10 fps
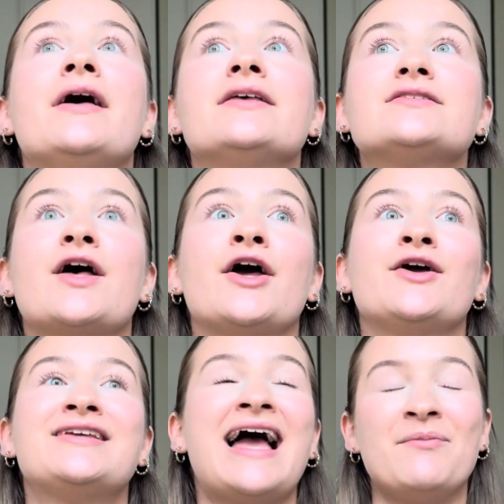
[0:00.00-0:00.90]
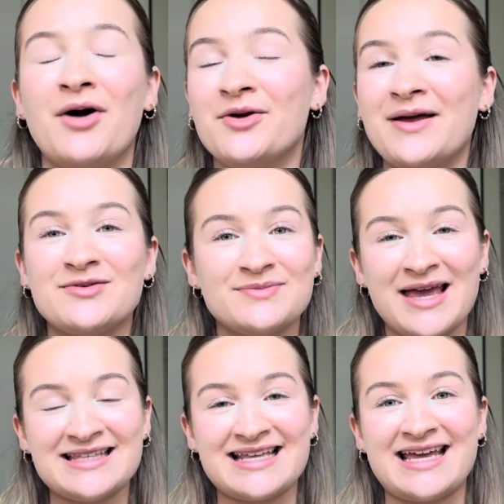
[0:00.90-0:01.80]
So yeah, Byron Bay was
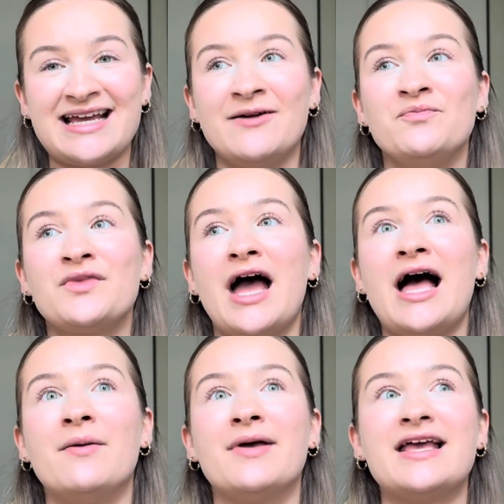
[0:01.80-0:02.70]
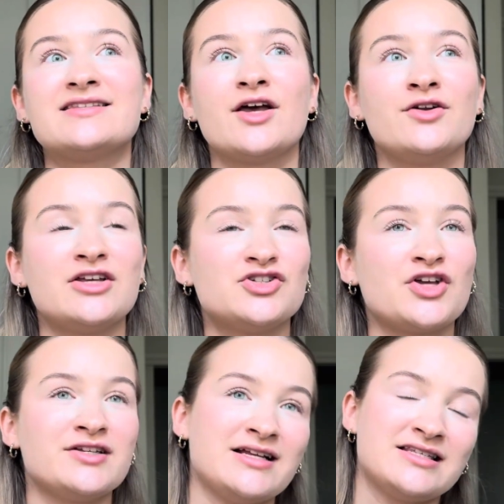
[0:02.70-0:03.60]
amazing. It's so nice just
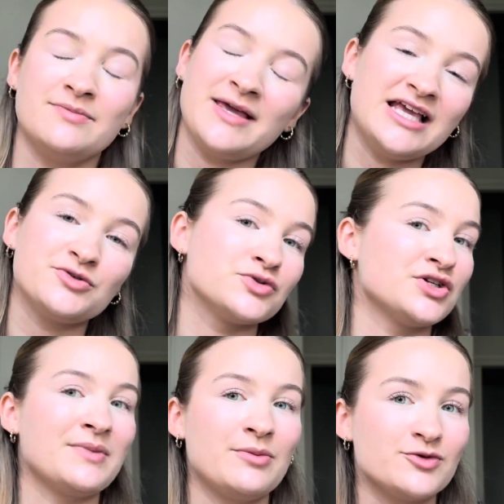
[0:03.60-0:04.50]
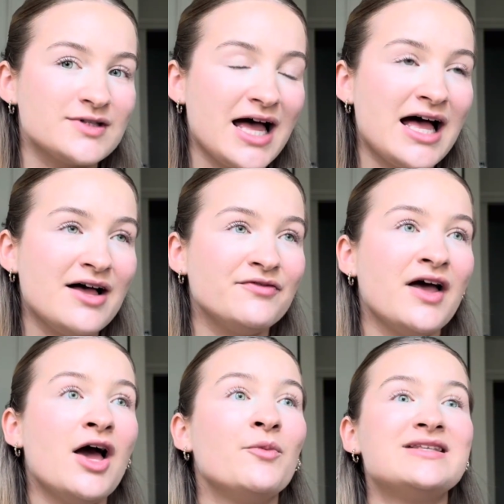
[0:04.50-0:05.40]
going down to the beach, watching people surf.
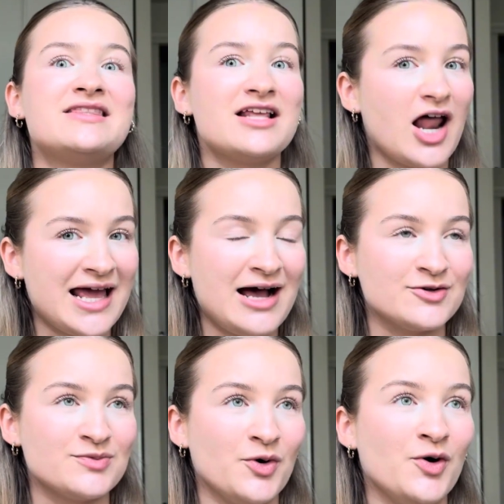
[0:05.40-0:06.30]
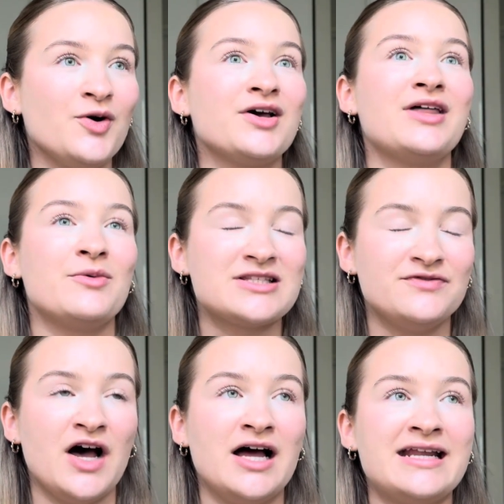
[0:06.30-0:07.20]
We did the lighthouse walk, that was
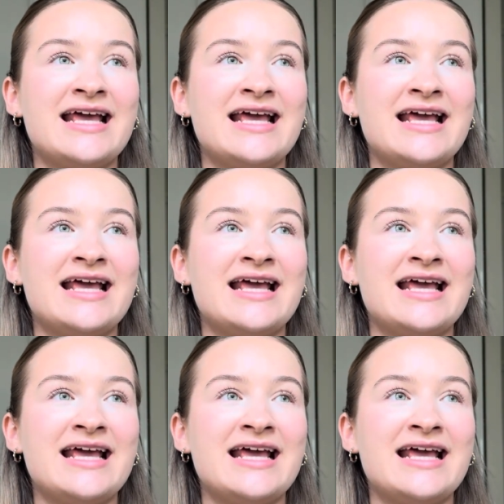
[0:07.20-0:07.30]
fun.